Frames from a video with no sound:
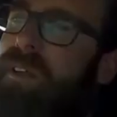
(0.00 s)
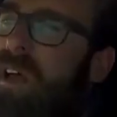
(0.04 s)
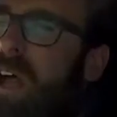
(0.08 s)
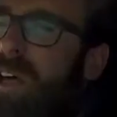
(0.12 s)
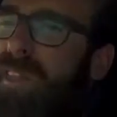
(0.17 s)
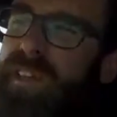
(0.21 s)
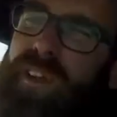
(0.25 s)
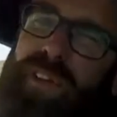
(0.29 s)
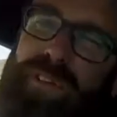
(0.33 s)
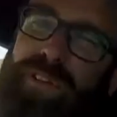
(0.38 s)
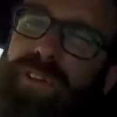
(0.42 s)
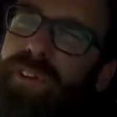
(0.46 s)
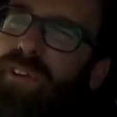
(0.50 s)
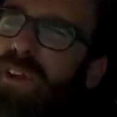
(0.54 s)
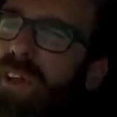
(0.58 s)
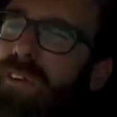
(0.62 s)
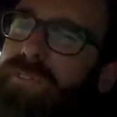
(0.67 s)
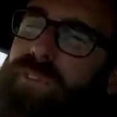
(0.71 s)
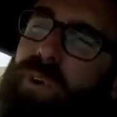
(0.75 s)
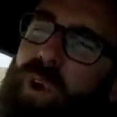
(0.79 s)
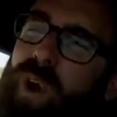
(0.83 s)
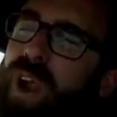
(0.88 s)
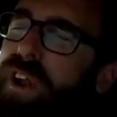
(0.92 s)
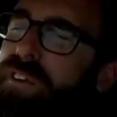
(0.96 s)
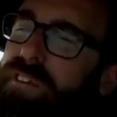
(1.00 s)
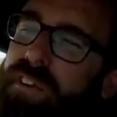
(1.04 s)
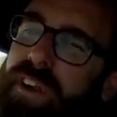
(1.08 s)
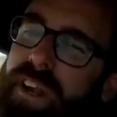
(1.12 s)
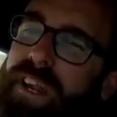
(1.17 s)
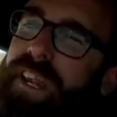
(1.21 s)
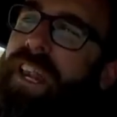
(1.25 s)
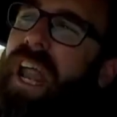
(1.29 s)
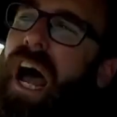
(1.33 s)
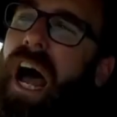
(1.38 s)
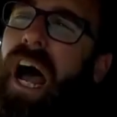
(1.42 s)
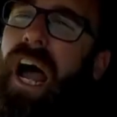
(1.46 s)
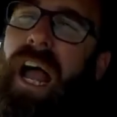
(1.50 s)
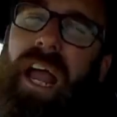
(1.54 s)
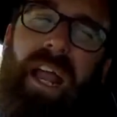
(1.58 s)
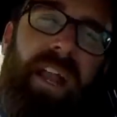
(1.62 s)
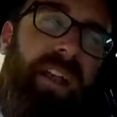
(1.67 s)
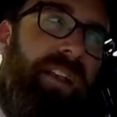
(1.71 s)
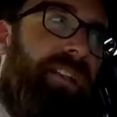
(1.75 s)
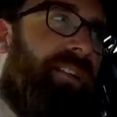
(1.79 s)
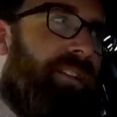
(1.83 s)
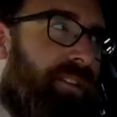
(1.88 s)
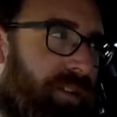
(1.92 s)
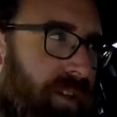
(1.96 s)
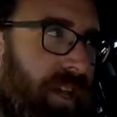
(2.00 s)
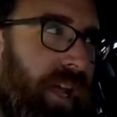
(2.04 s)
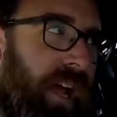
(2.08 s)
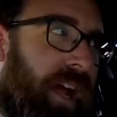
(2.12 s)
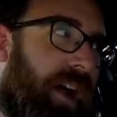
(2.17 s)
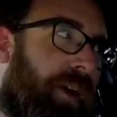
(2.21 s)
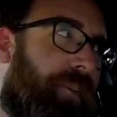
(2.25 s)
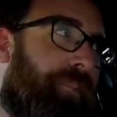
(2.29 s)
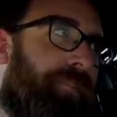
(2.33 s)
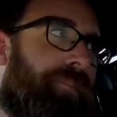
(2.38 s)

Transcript: I think 3,409. Yeah.